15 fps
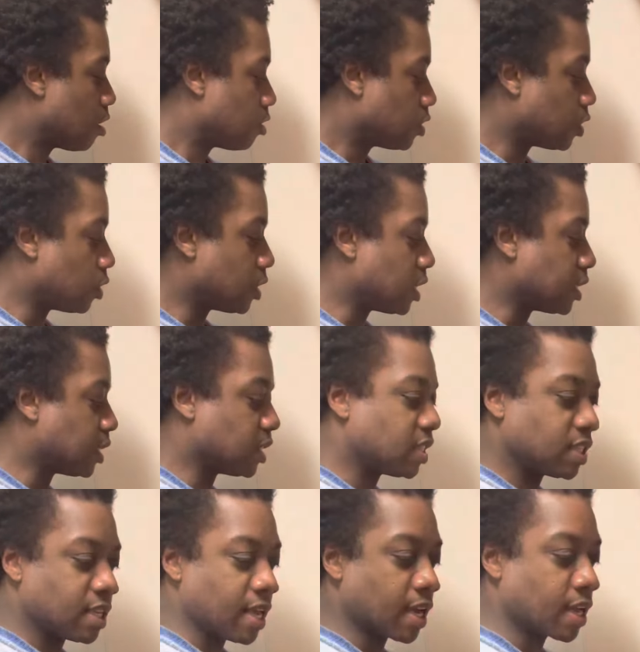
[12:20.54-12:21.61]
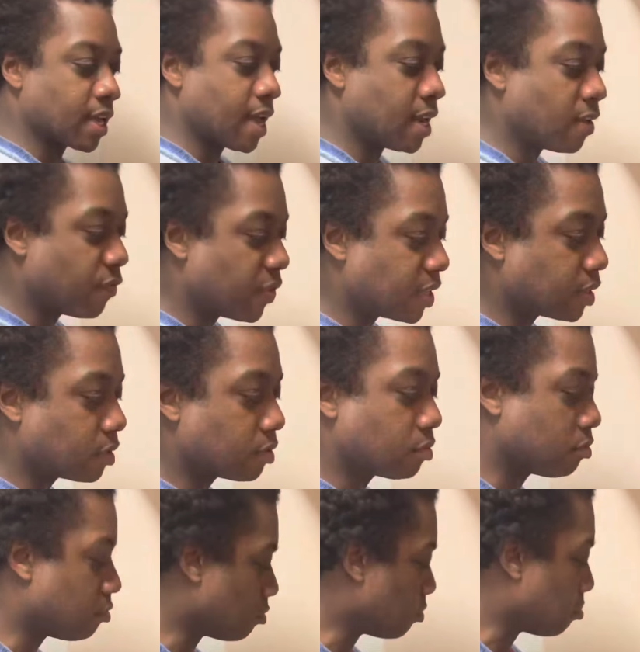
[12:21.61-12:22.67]
so it doesn't stick. And if it,
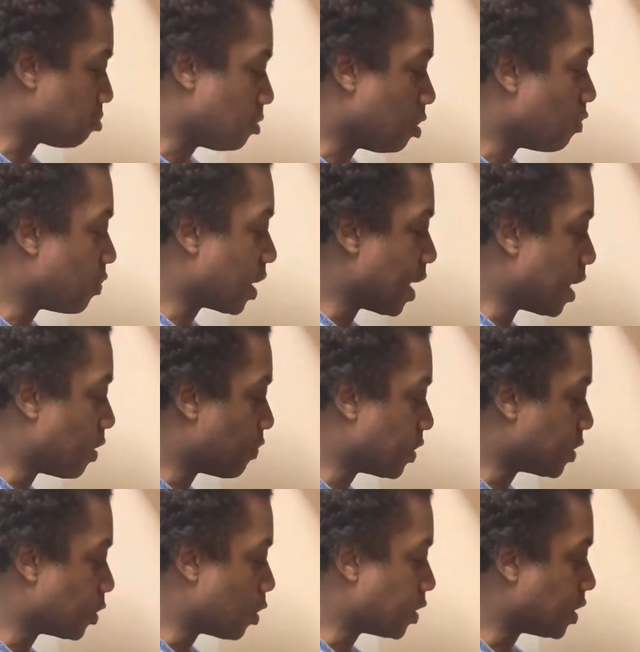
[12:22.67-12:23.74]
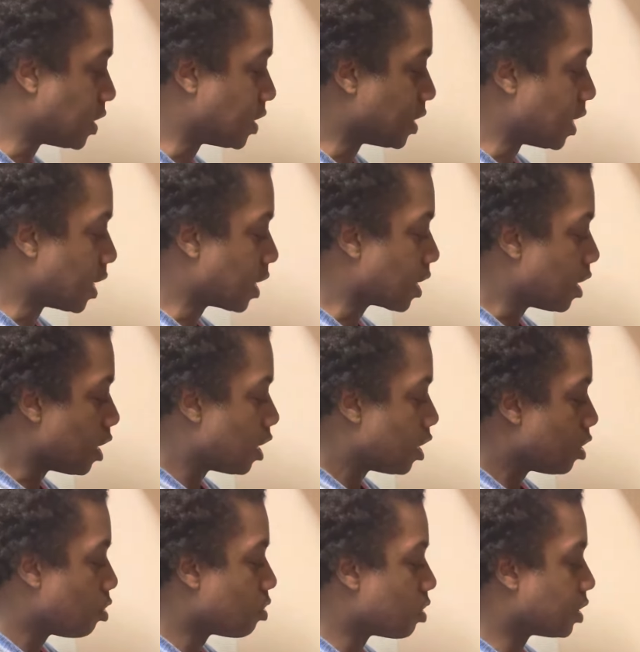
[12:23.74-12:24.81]
you forget, if it starts to stick,
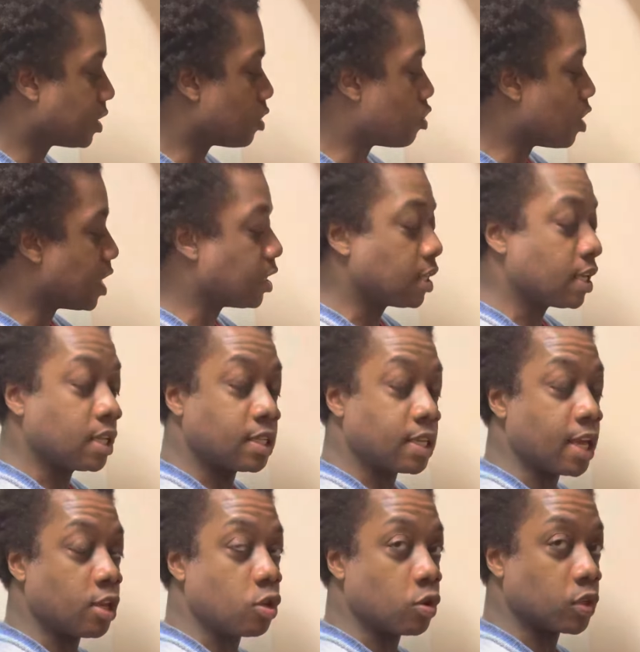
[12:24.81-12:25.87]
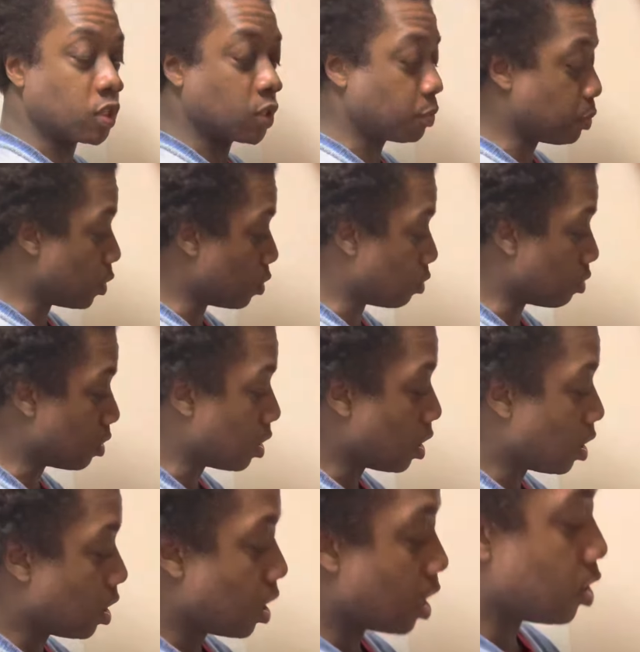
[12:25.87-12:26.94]
you just gently take your spoon
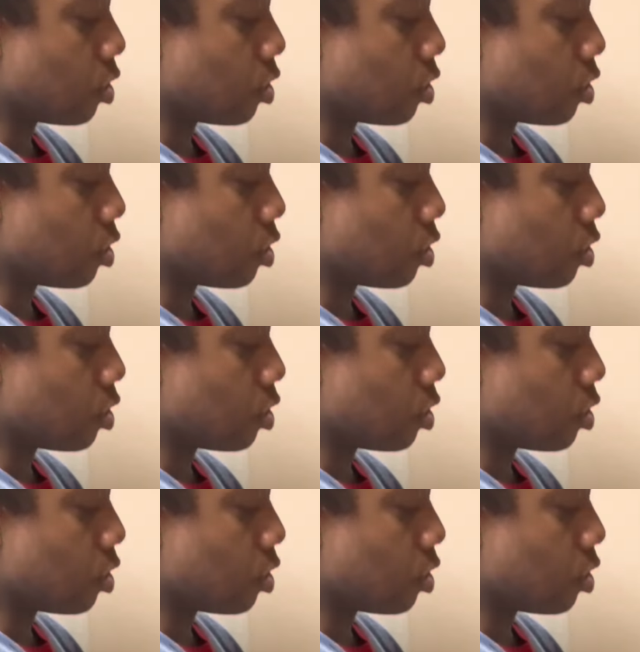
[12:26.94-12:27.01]
and